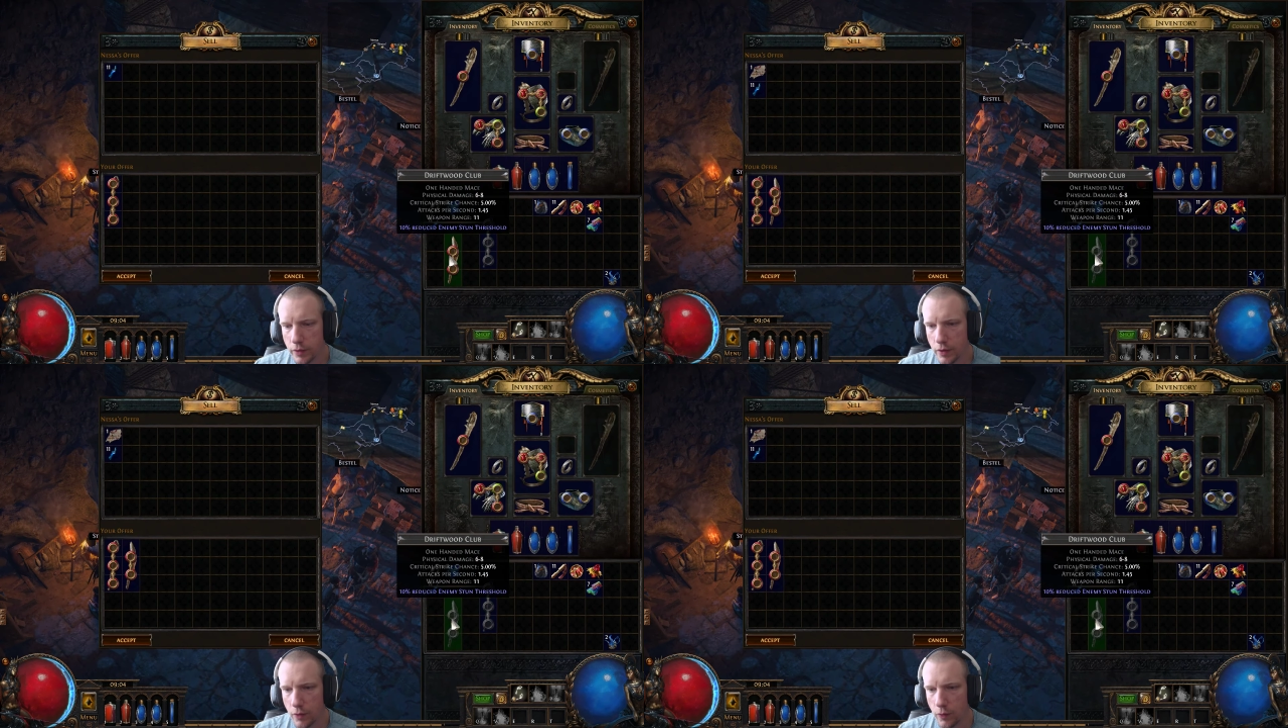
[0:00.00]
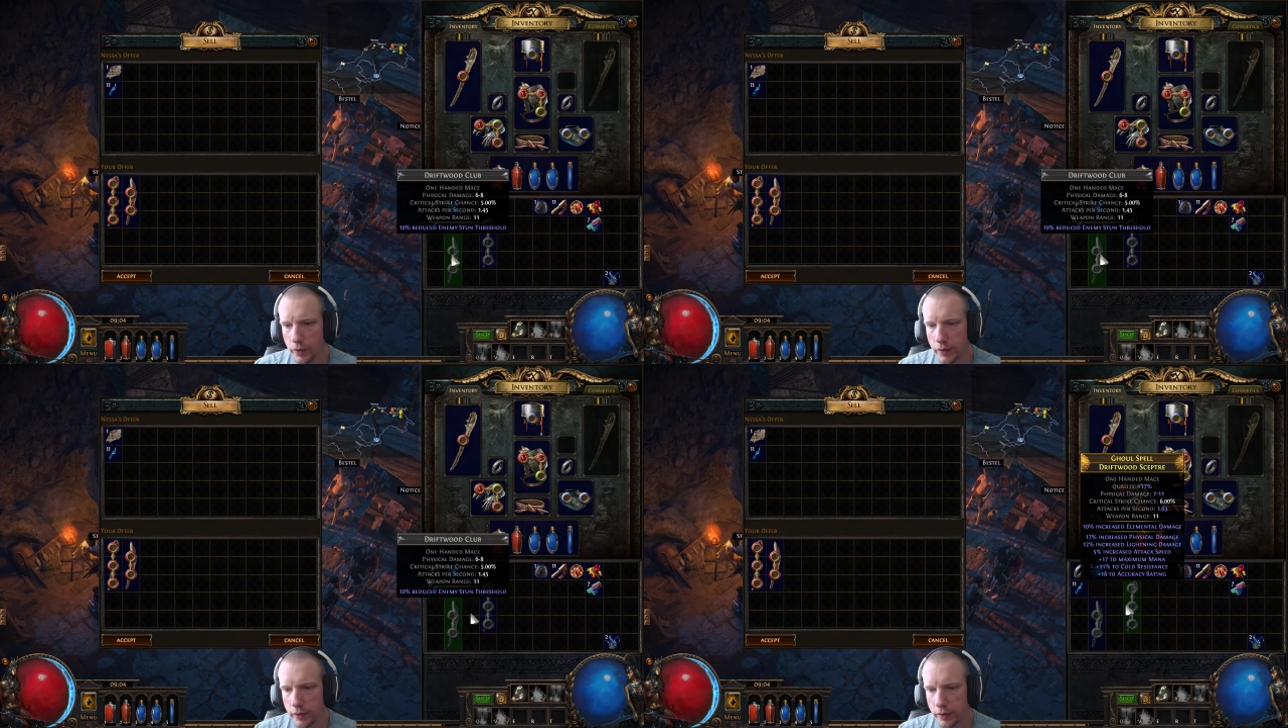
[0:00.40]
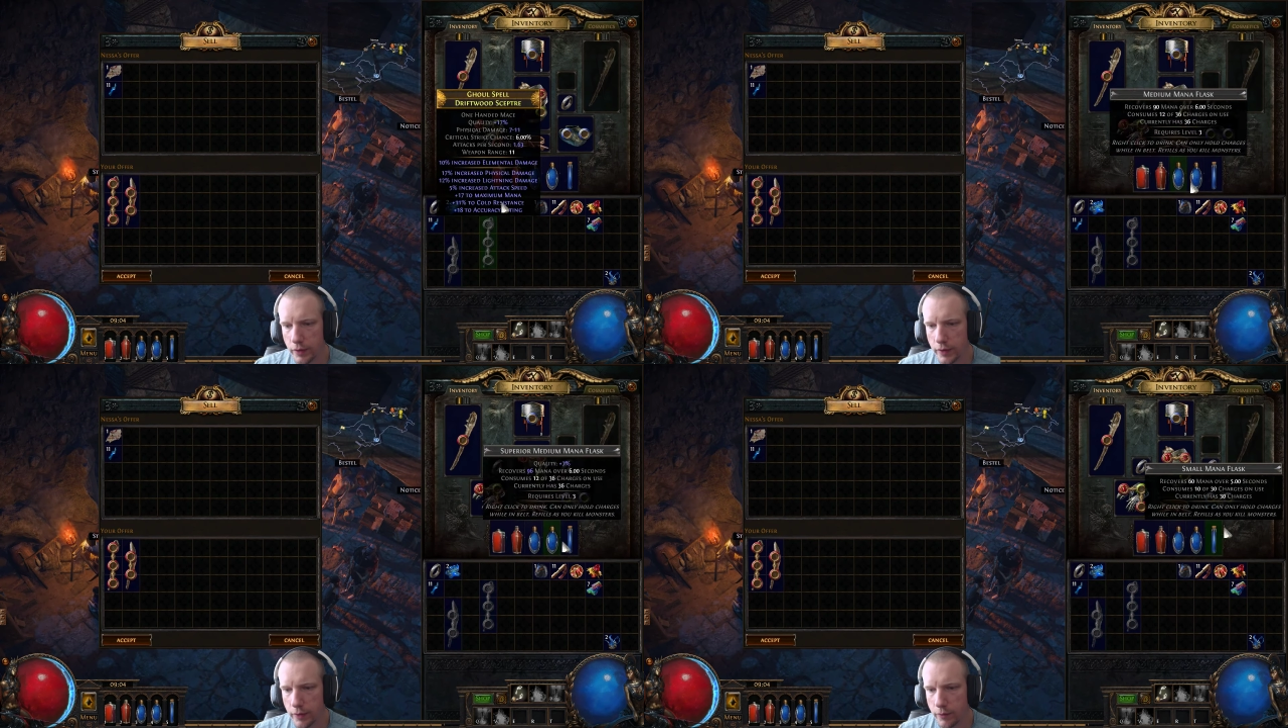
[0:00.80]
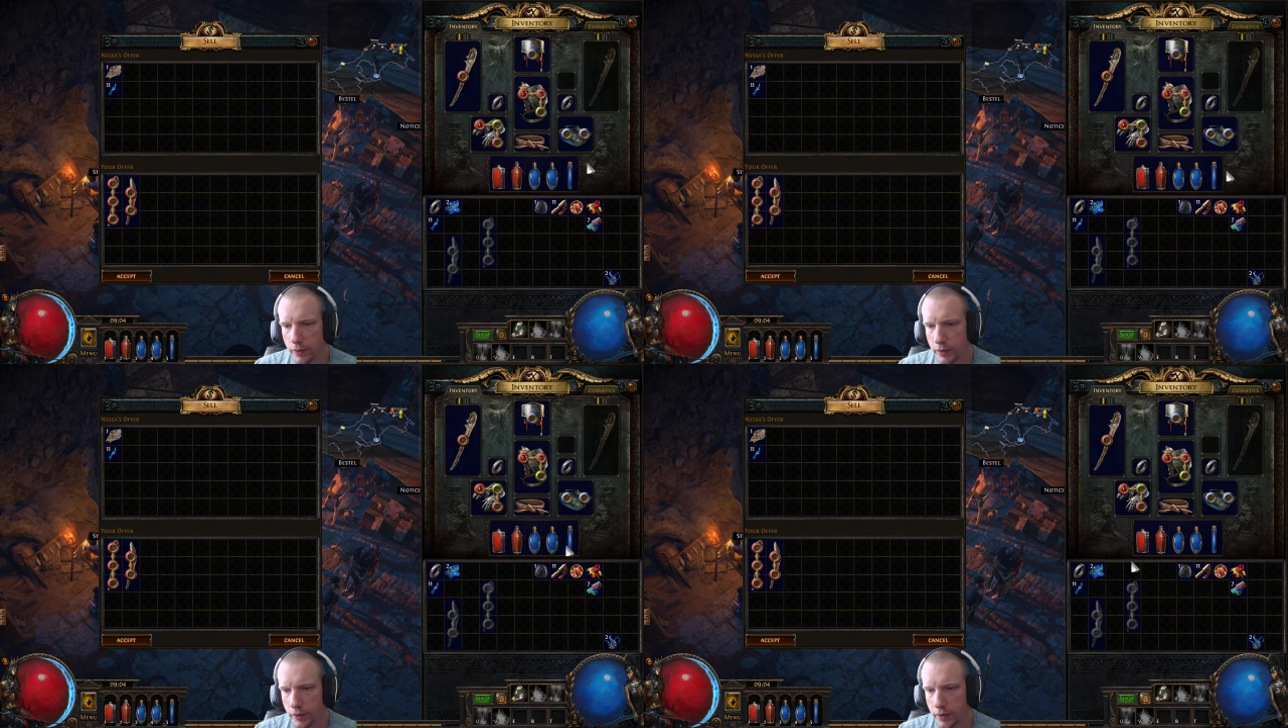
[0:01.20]
Oh, well, oh yeah,
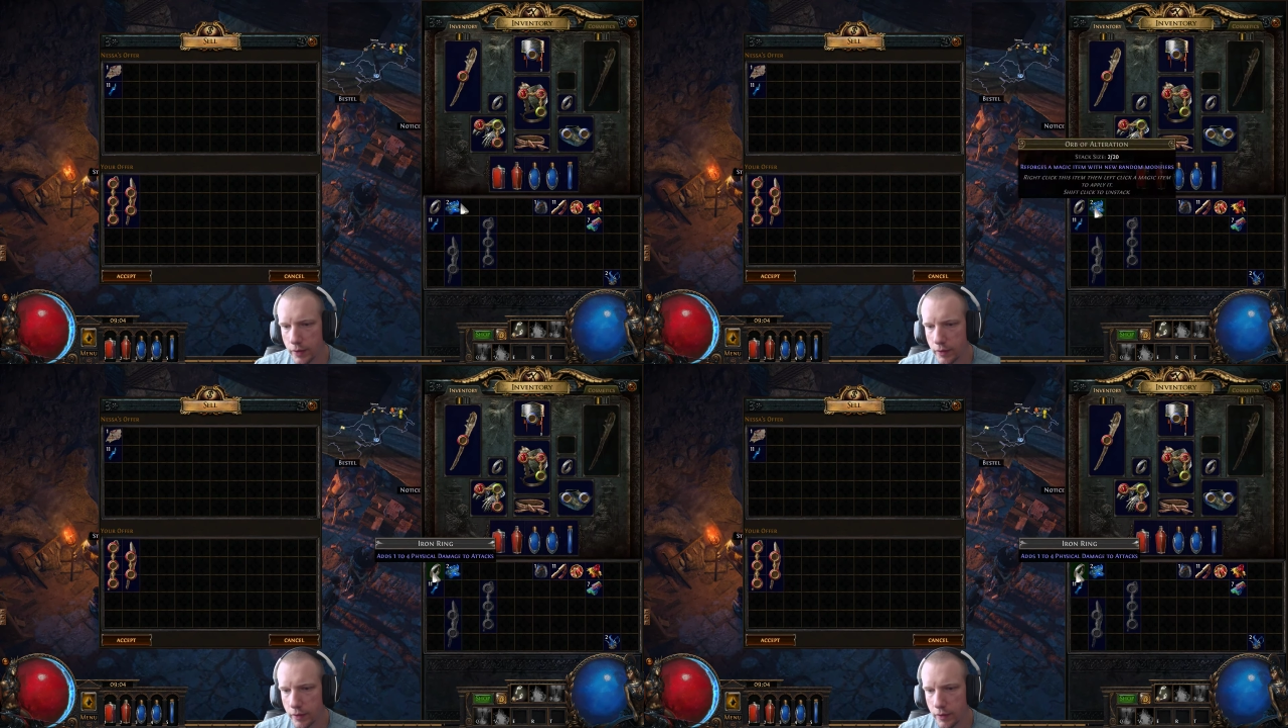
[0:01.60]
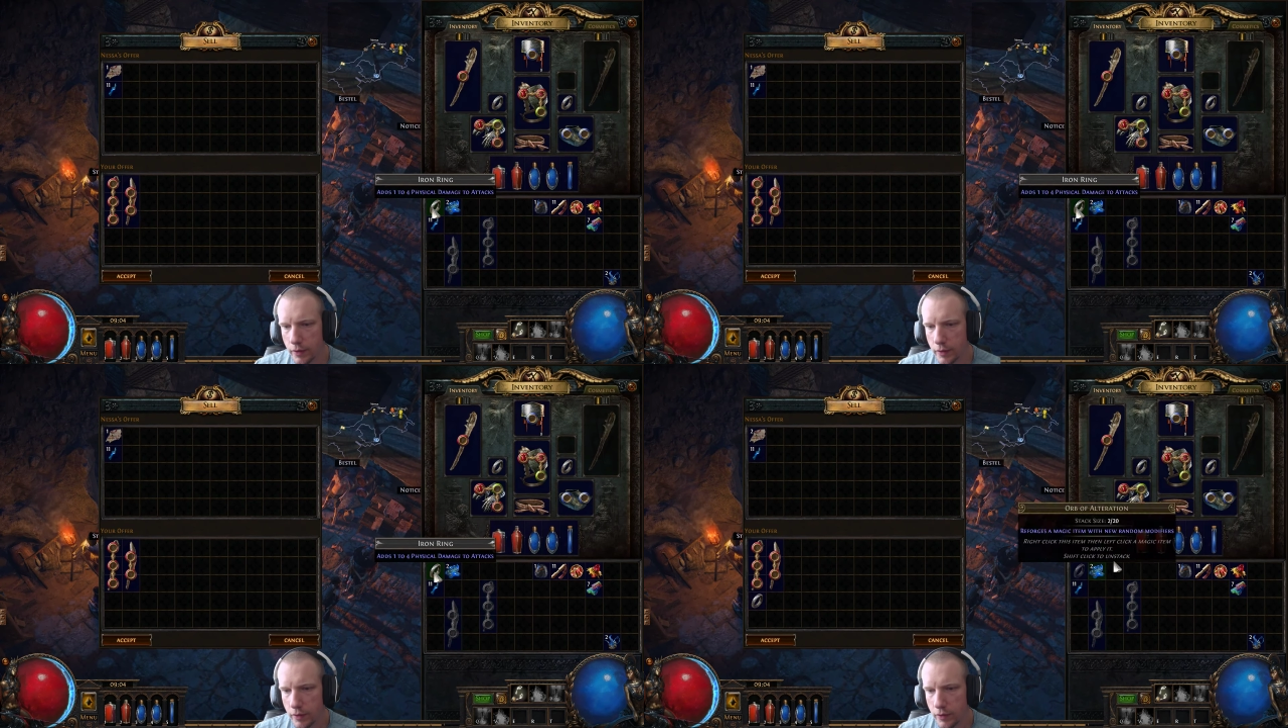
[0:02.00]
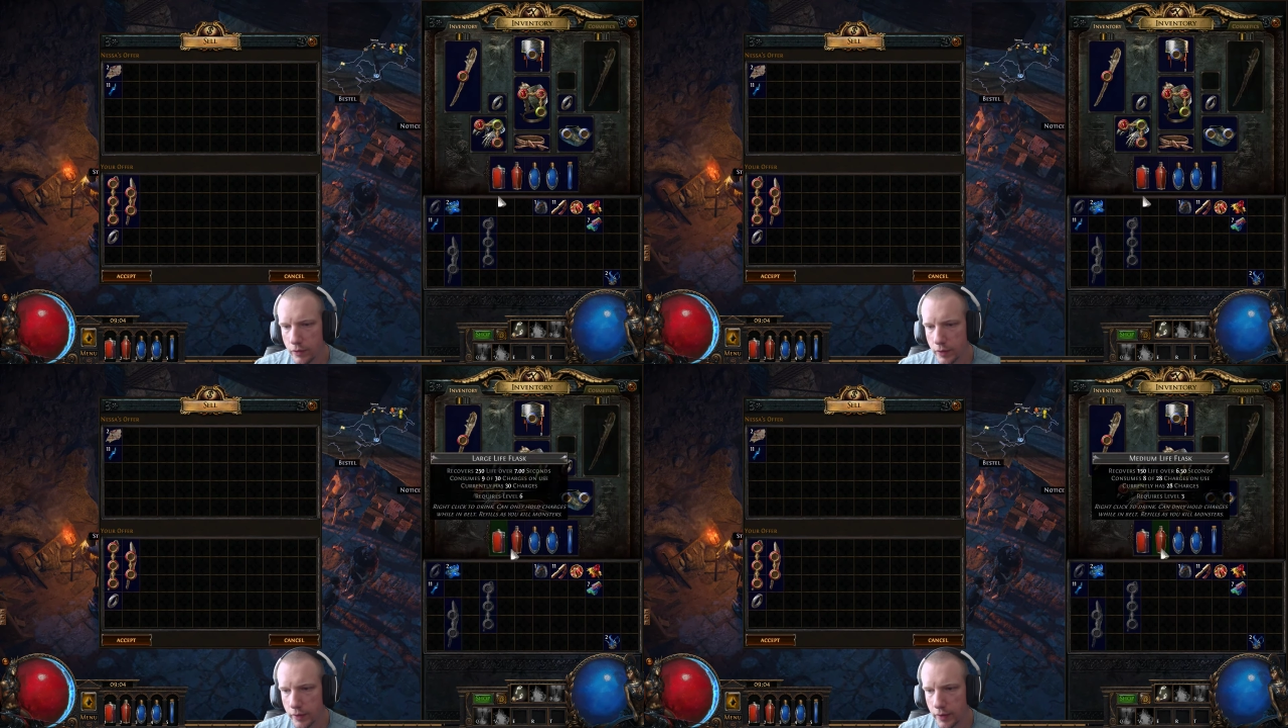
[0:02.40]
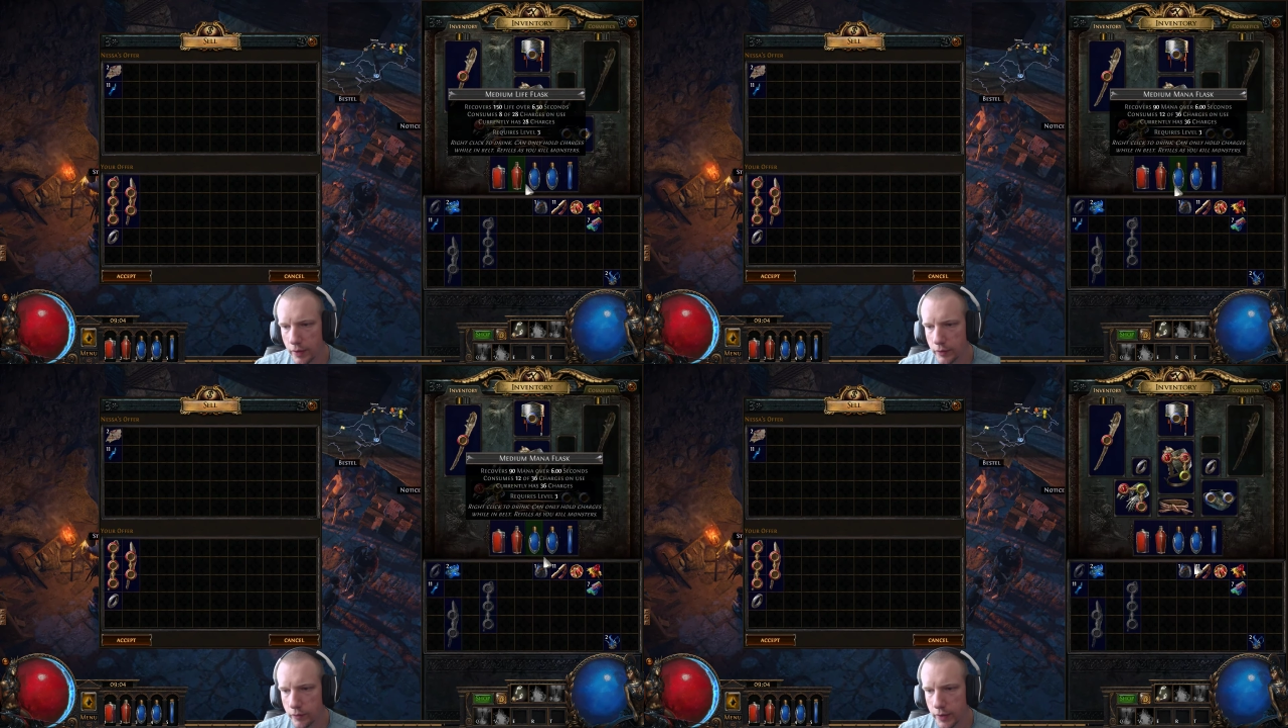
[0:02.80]
we'll, okay. Sell the
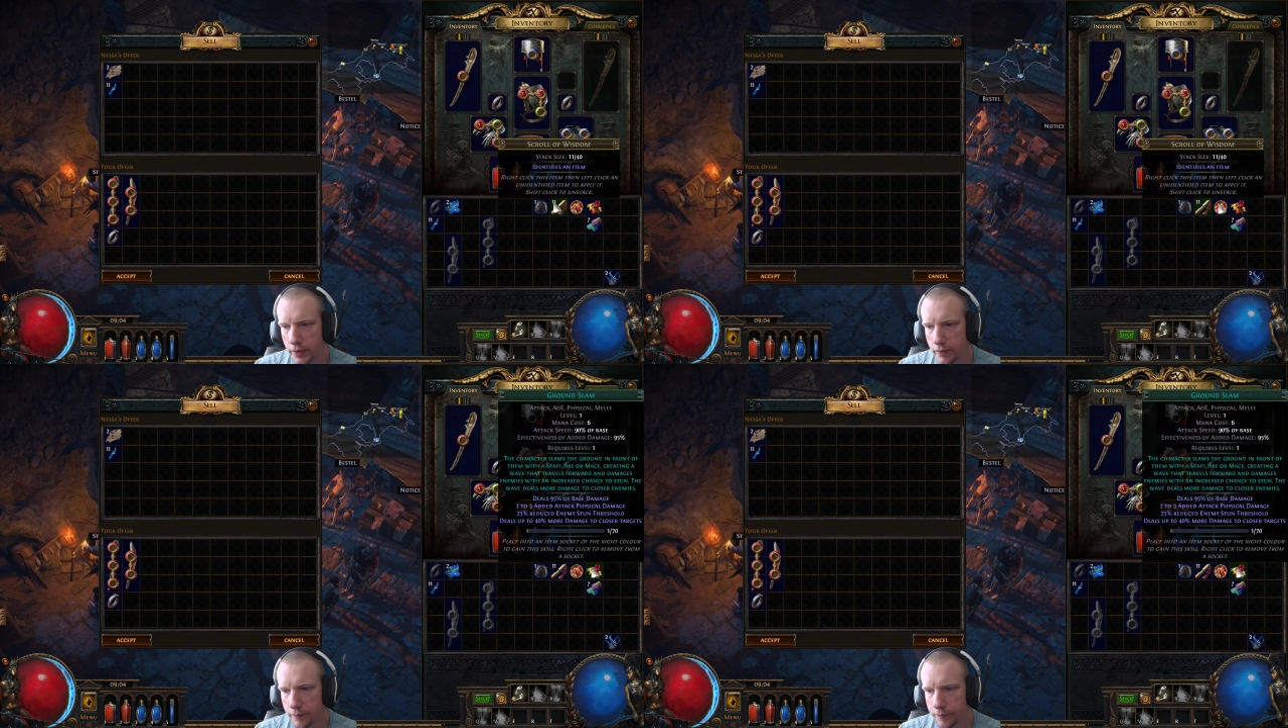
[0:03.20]
iron ring.